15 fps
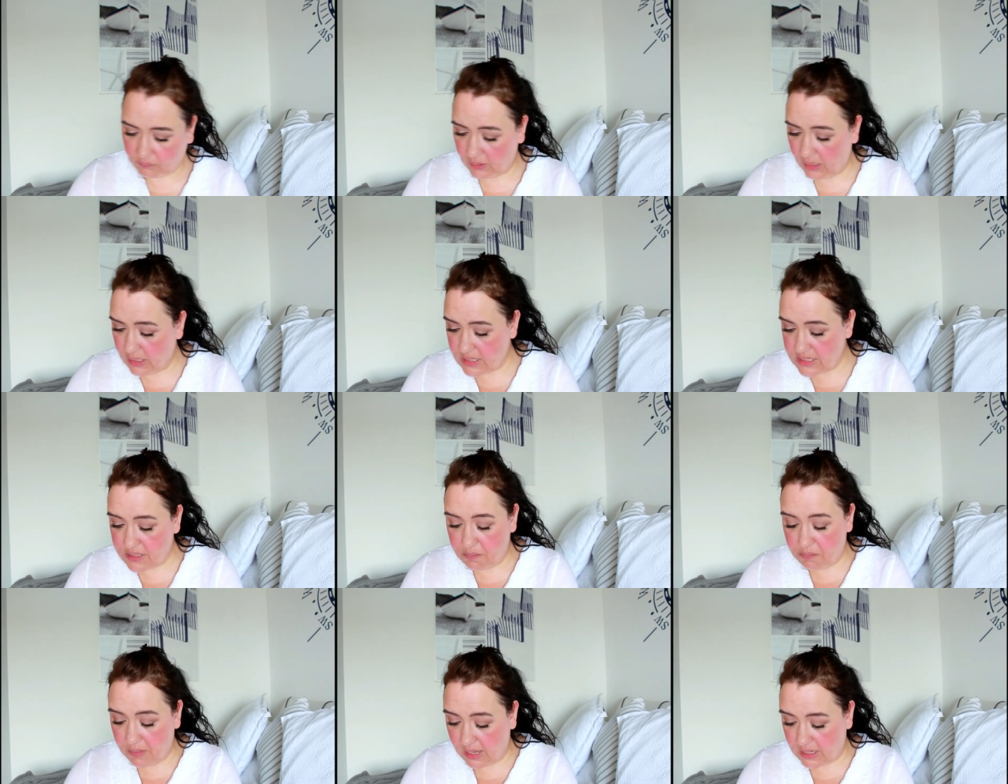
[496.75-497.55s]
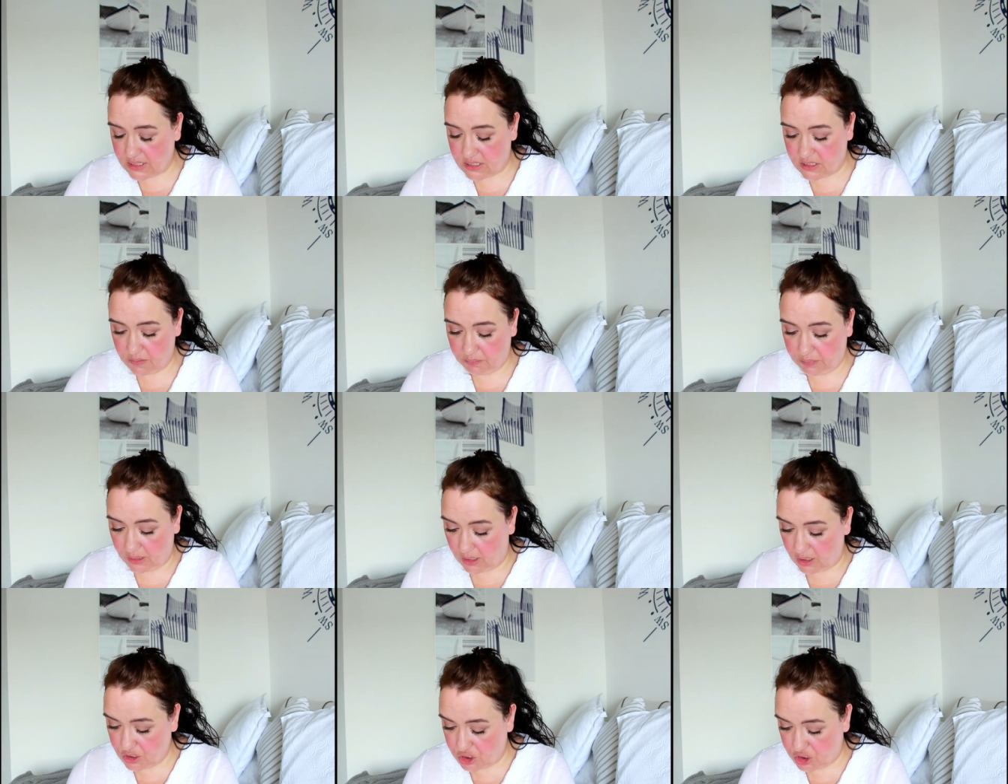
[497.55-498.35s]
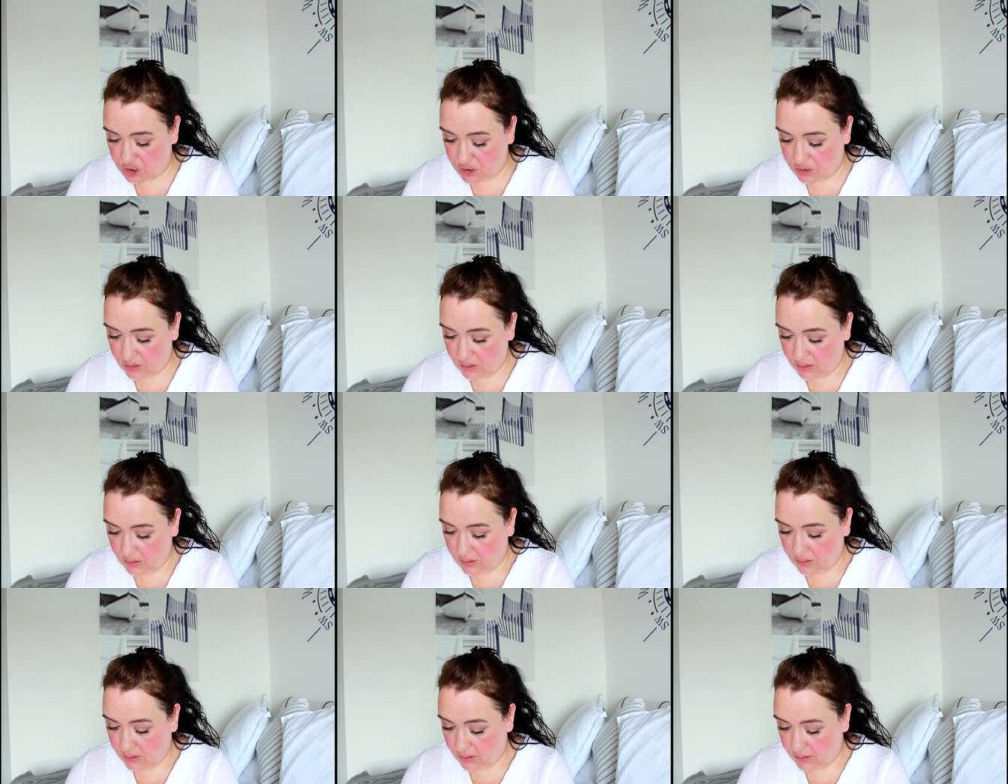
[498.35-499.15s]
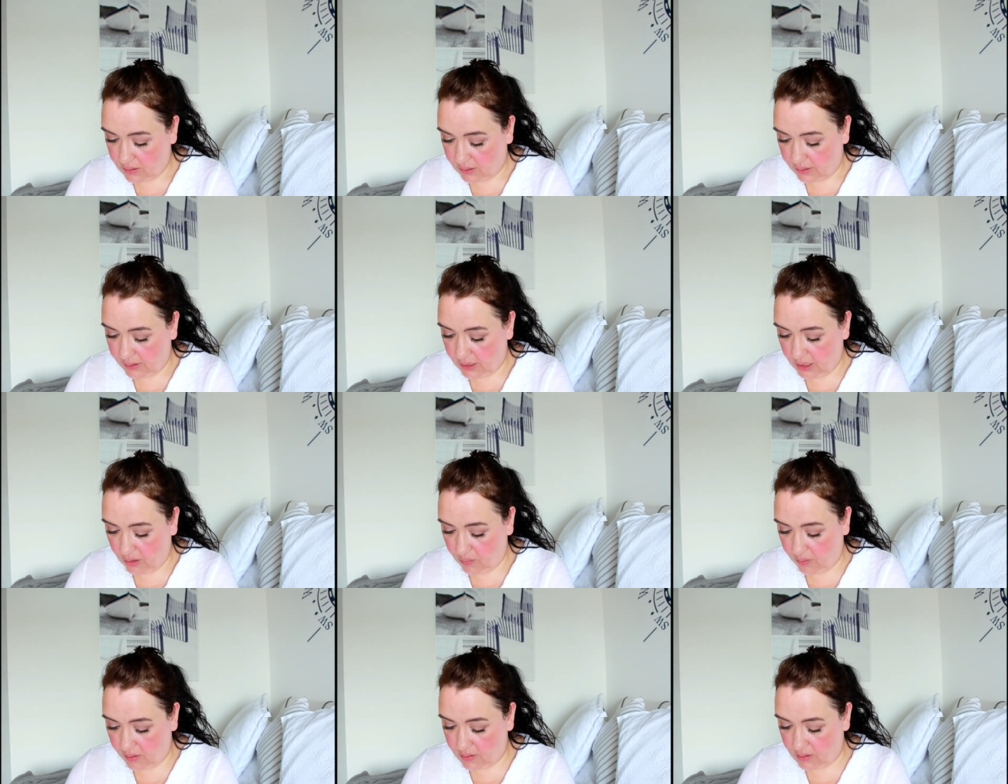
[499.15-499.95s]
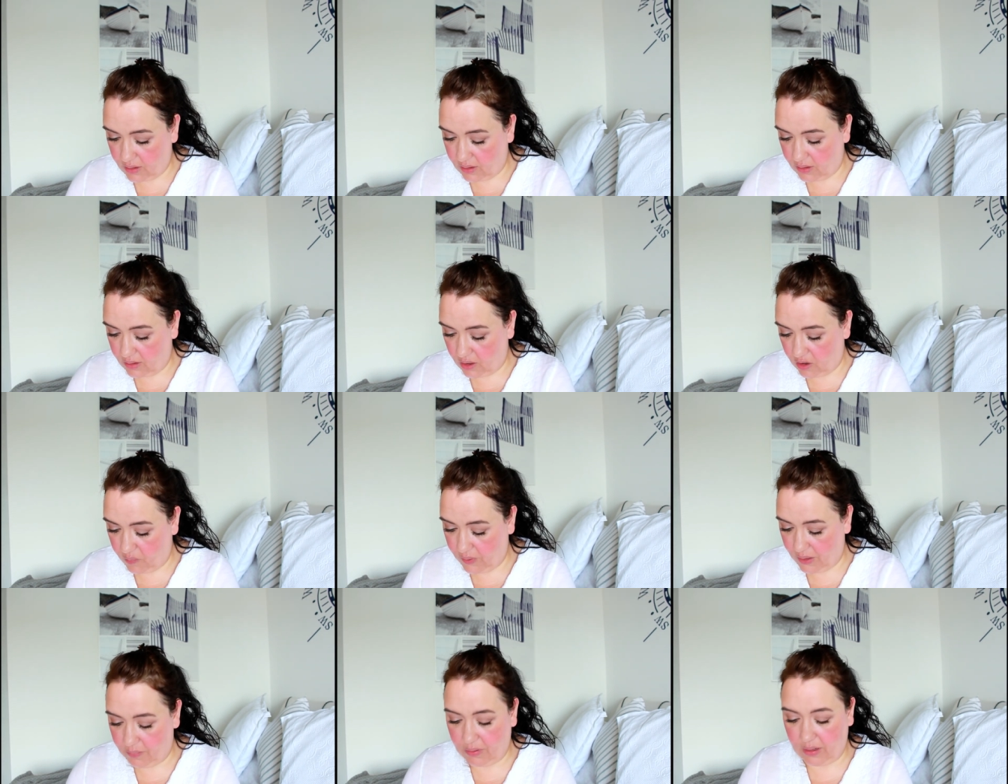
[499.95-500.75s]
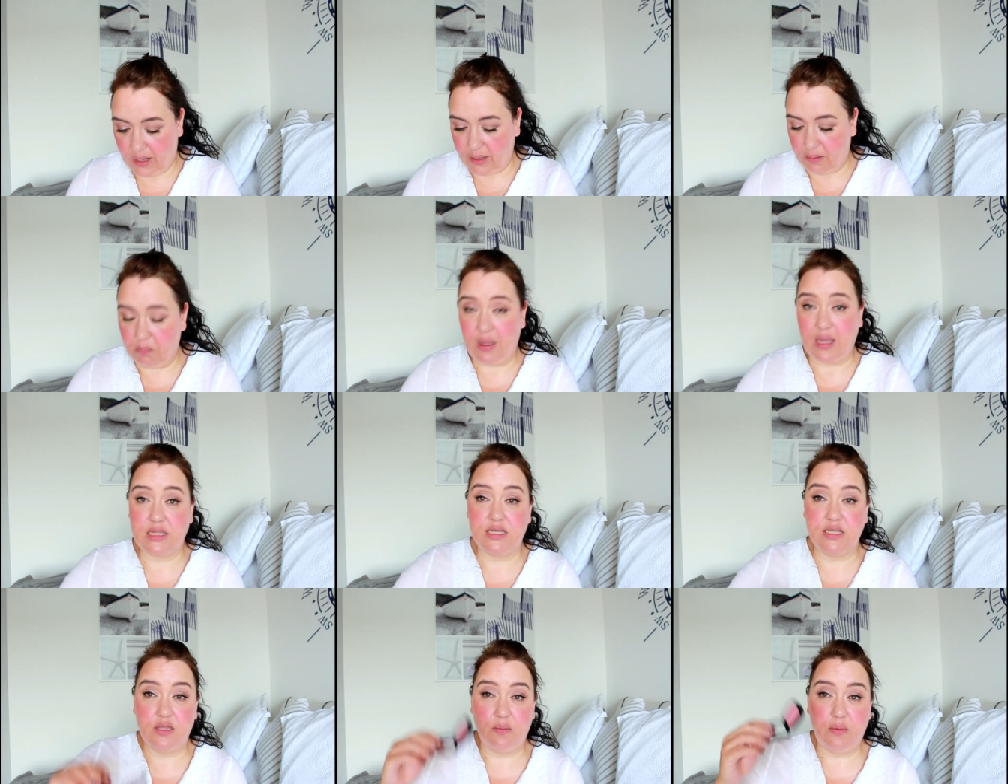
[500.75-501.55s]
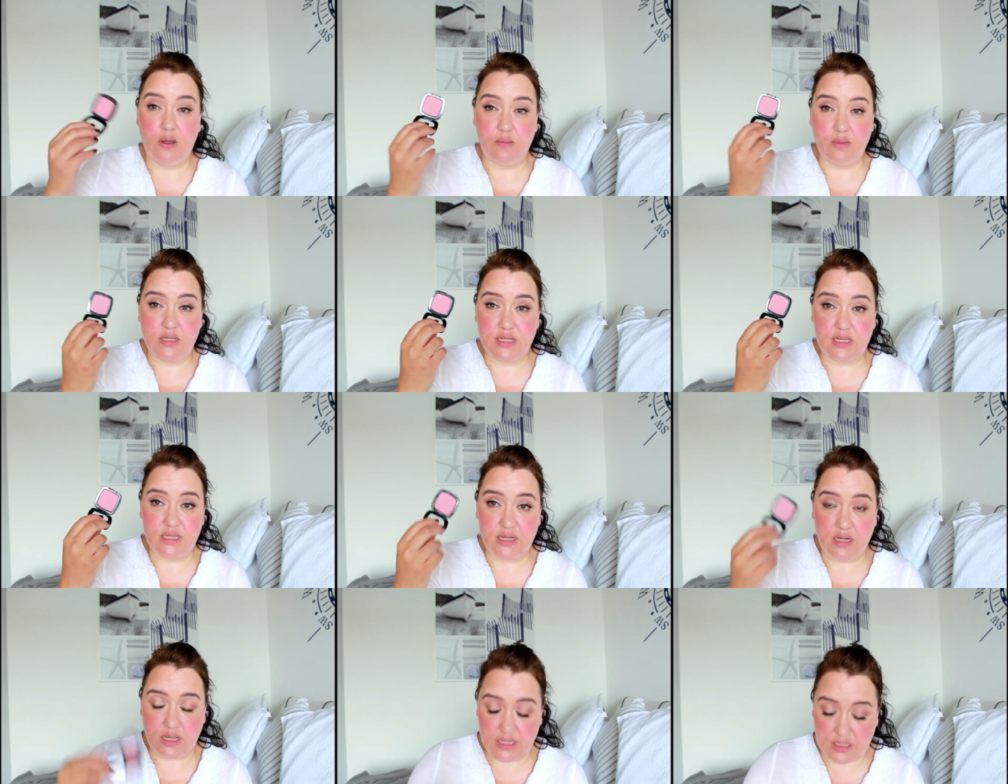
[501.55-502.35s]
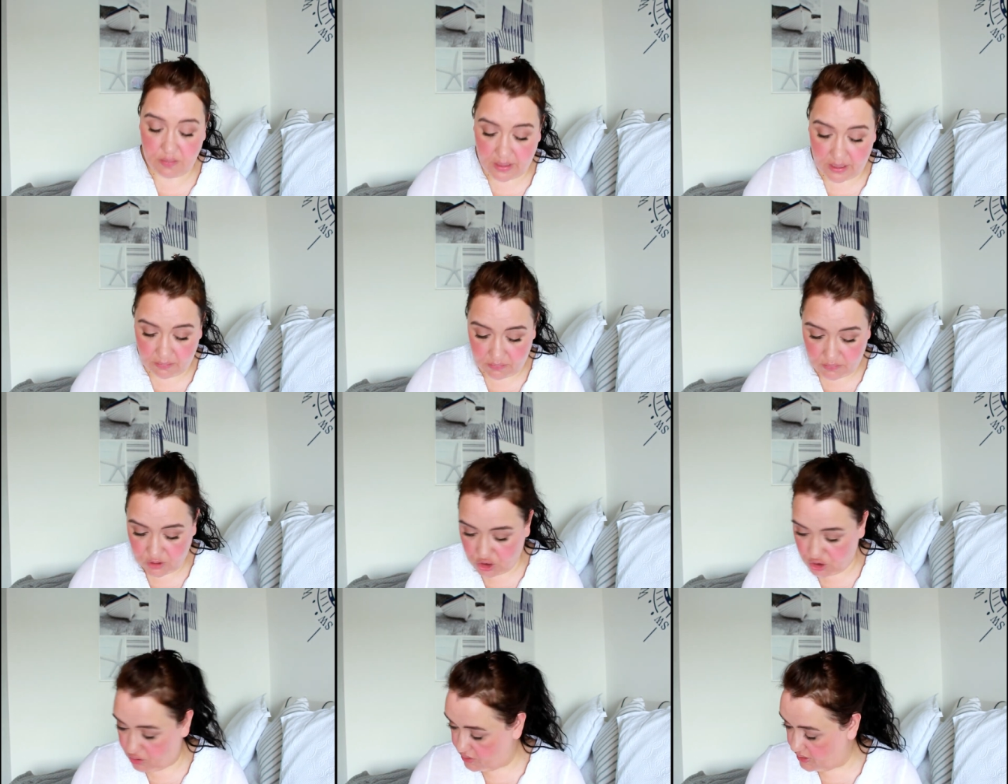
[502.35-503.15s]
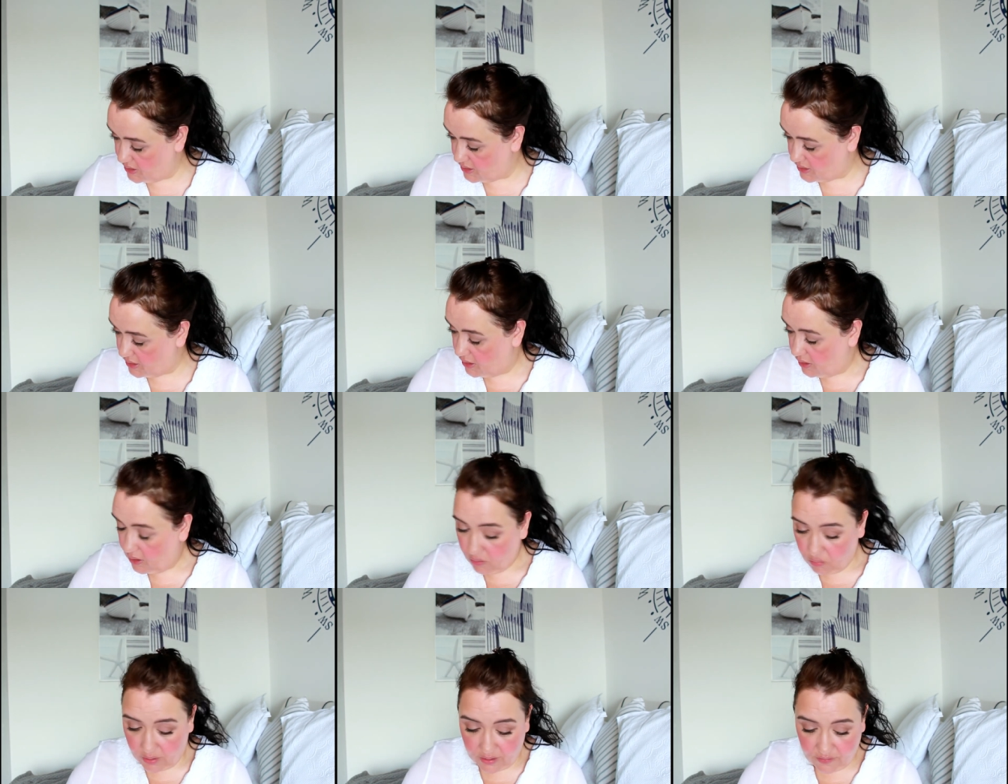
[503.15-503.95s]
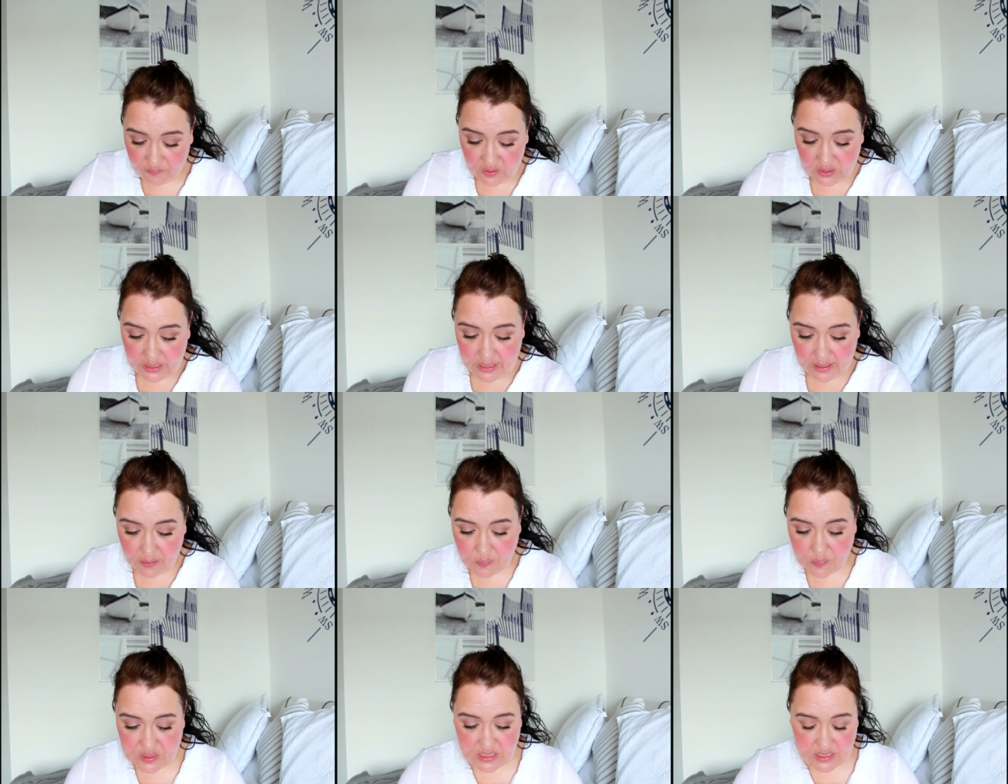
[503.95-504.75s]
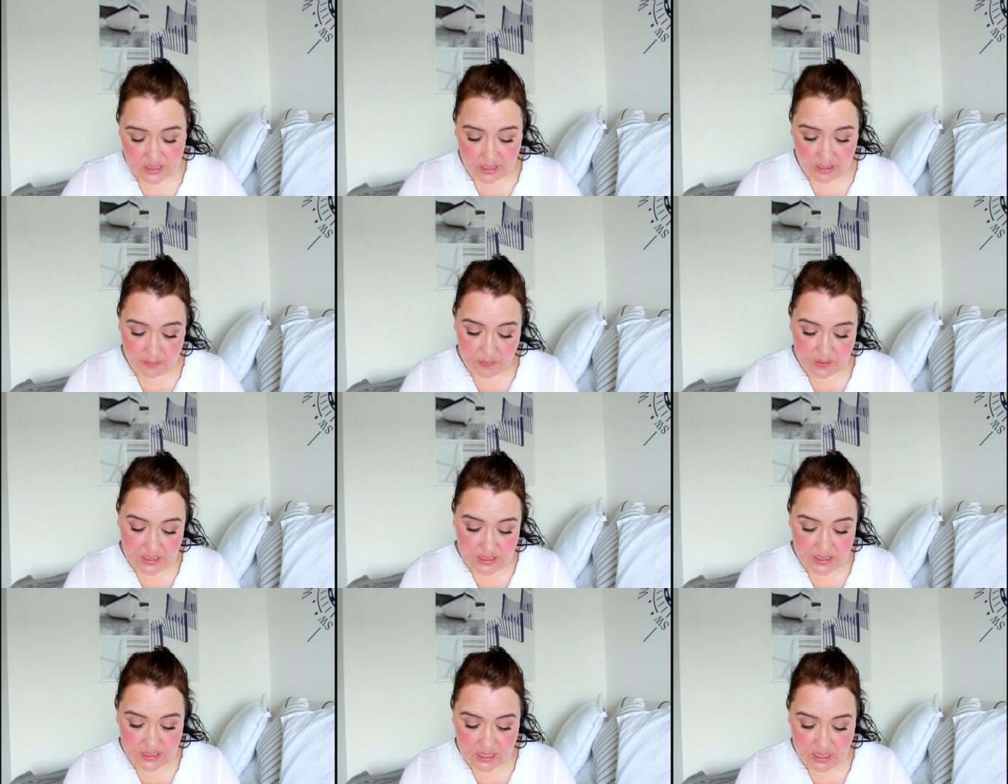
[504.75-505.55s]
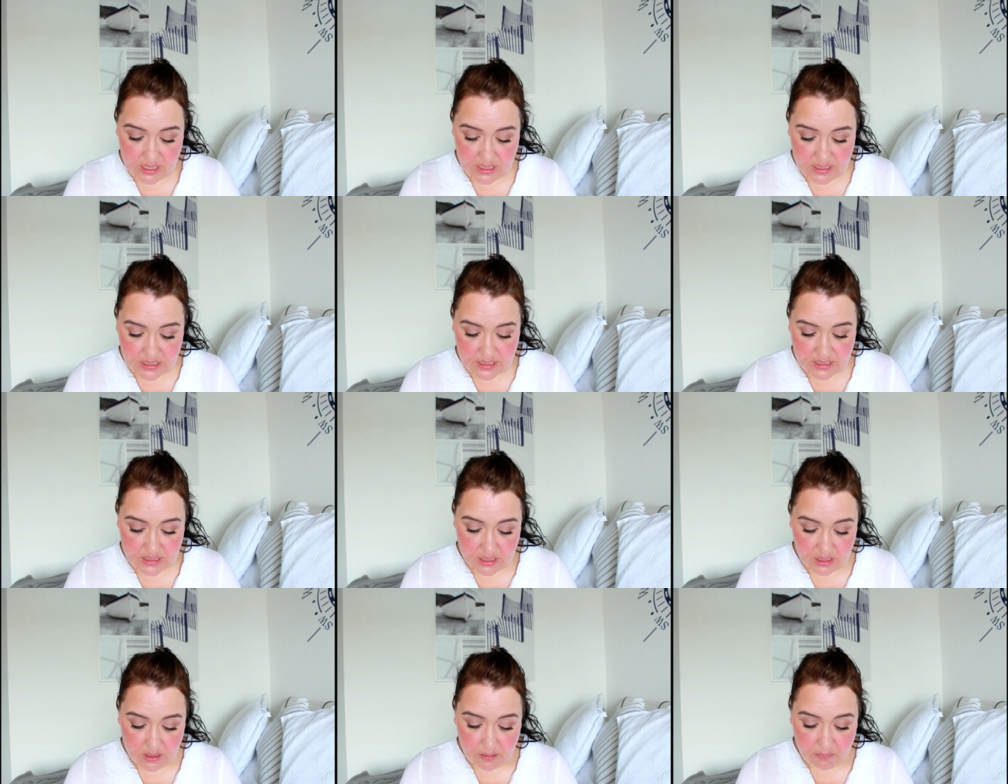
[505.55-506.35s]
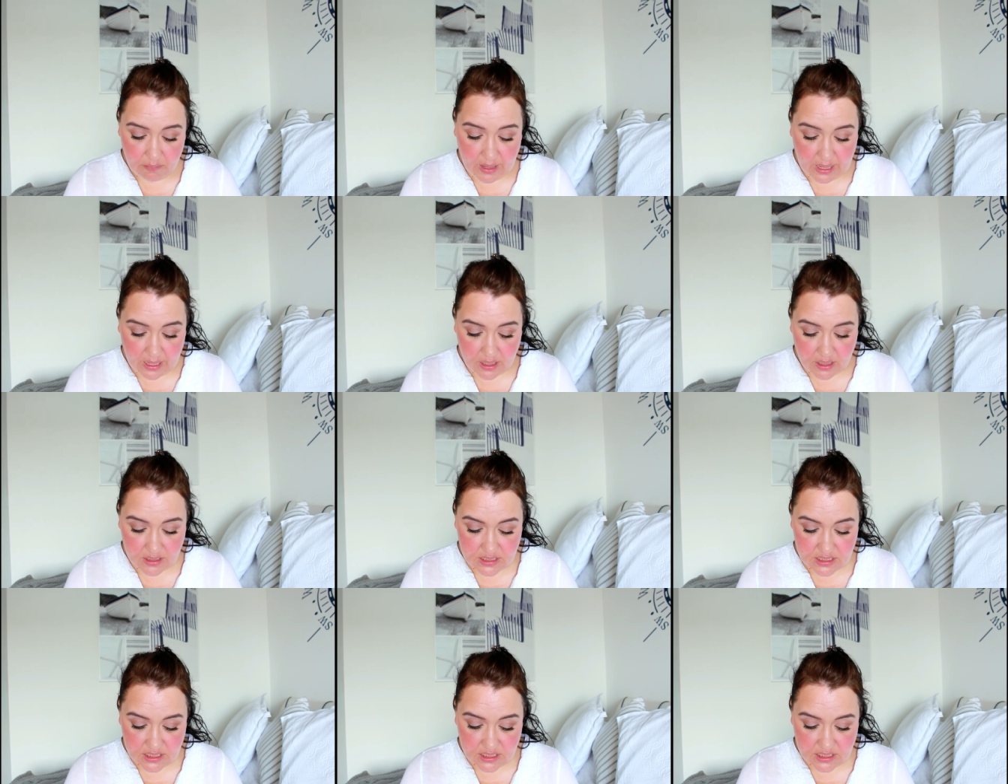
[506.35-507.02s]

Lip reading: And it's a matte blush. I know a lot of people like matte at the moment, so that's a nice matte choice. Right, for lips, this is MAC